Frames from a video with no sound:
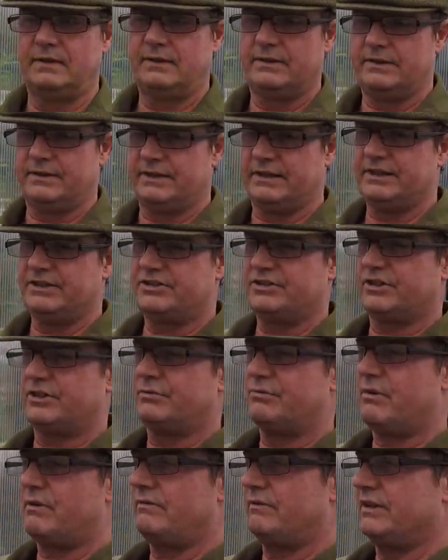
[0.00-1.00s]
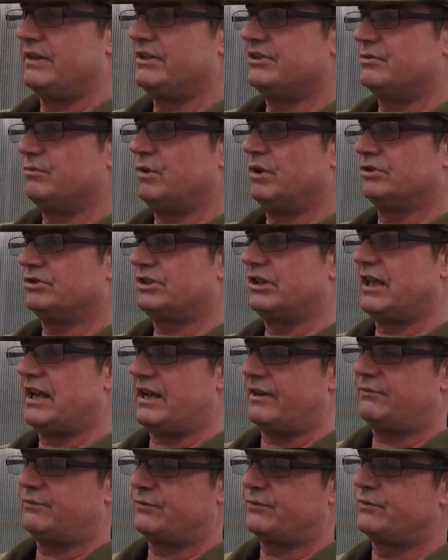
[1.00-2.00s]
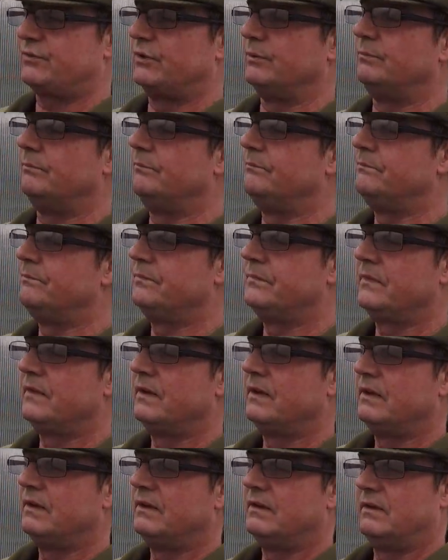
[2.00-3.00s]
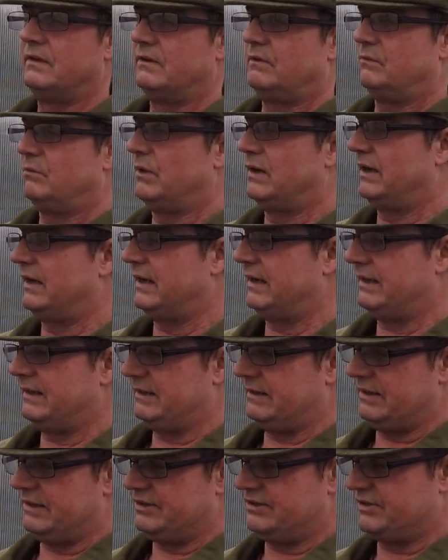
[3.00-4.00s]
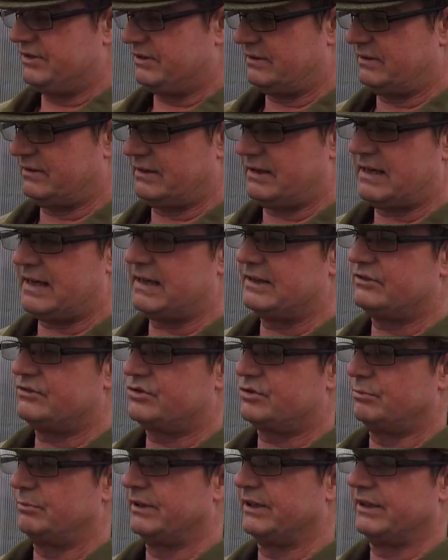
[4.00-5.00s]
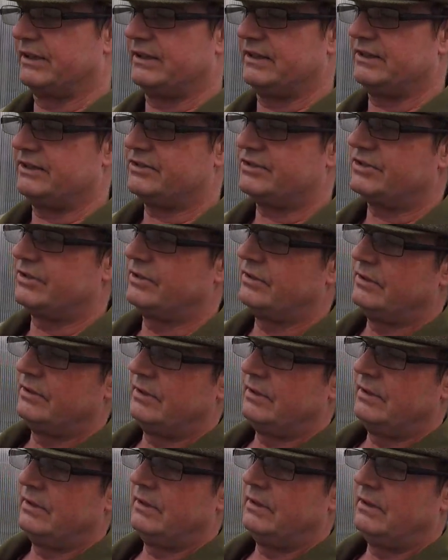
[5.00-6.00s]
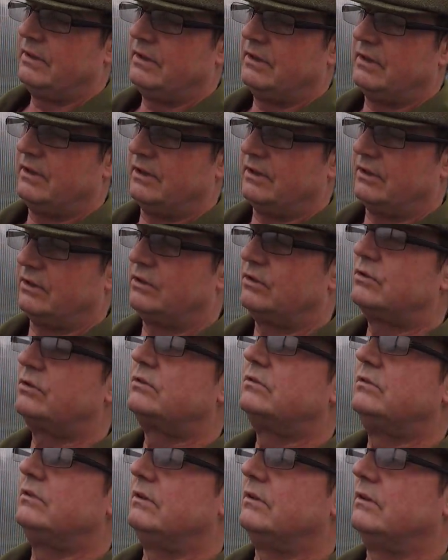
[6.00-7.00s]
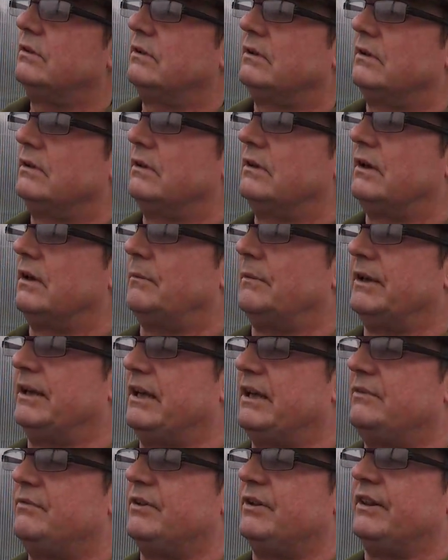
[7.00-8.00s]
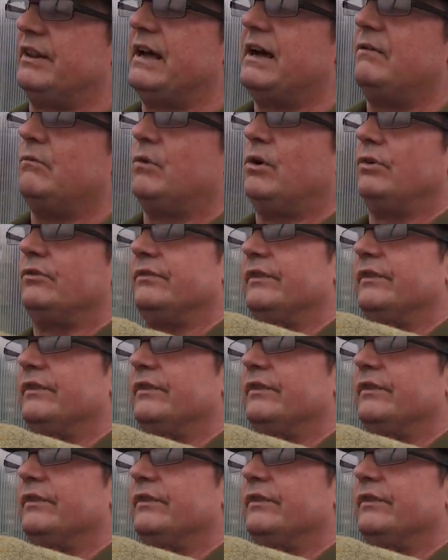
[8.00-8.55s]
These are what's left from where he's had some of these, and I mean, even that one